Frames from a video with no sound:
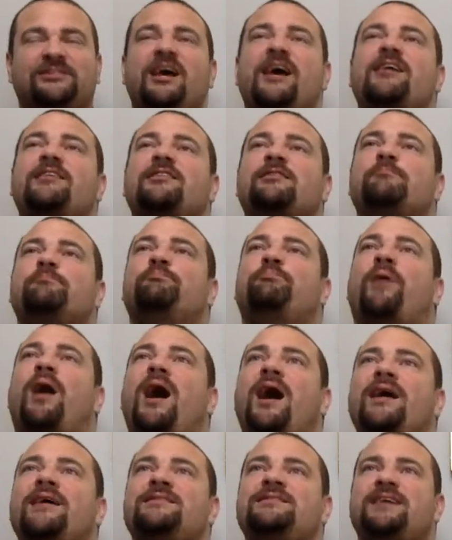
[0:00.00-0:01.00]
death.
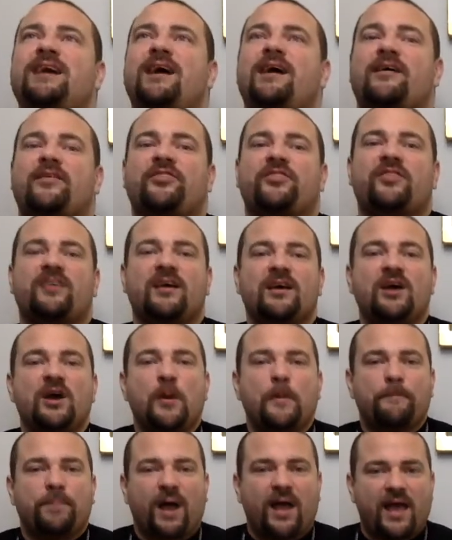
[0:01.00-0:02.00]

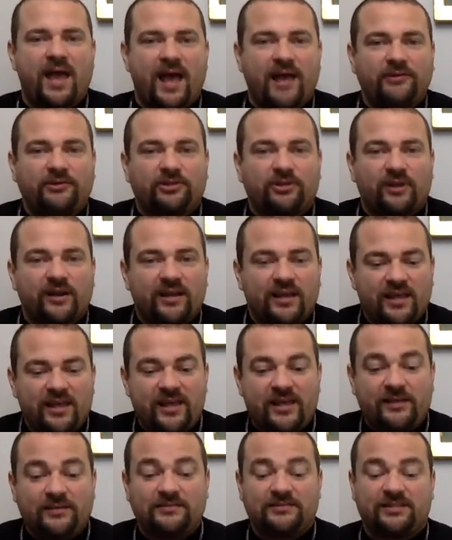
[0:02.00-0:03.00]
By entering
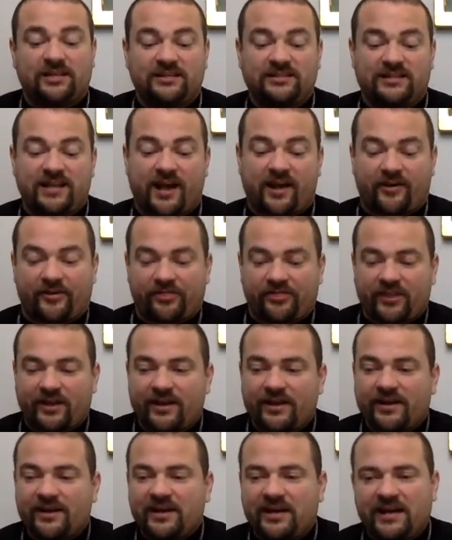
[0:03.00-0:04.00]
into death,
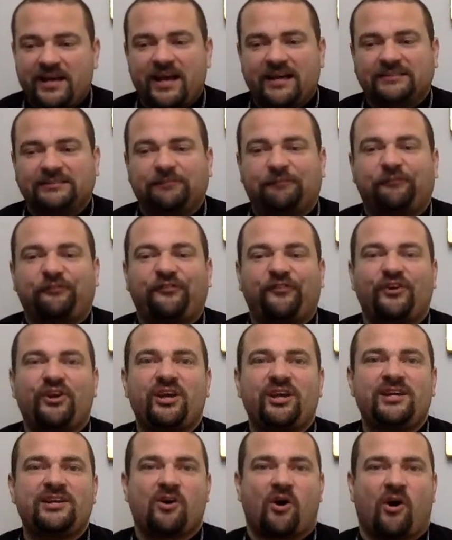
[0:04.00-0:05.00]
he has
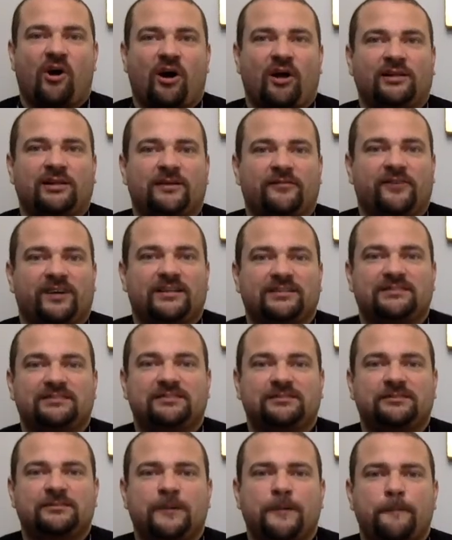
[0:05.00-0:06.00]
freed all of
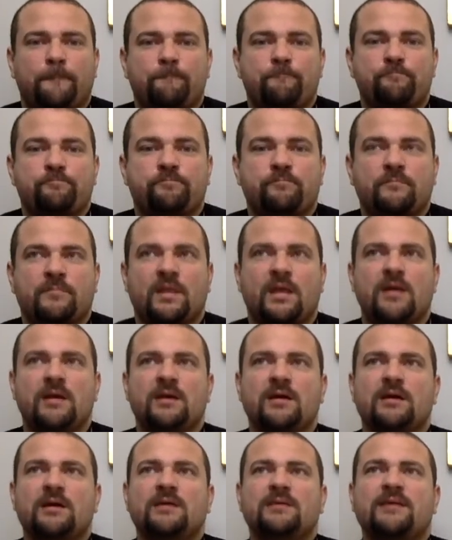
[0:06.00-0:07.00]
us.
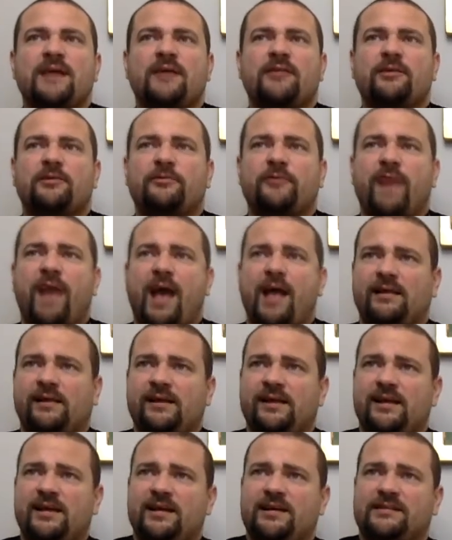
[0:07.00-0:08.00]
Now the
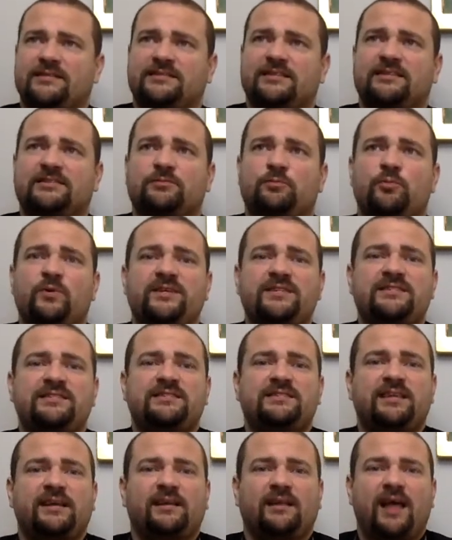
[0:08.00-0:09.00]
reality is we
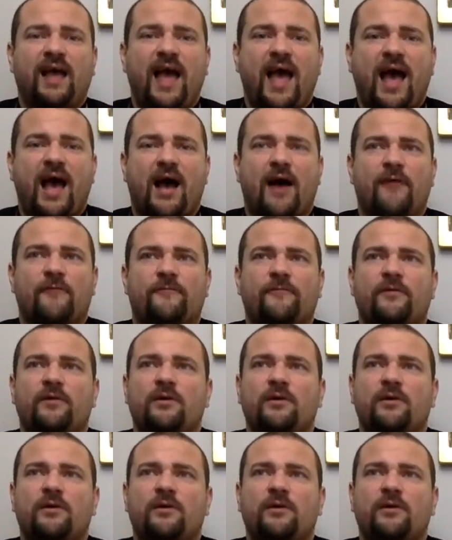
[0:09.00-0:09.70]
still have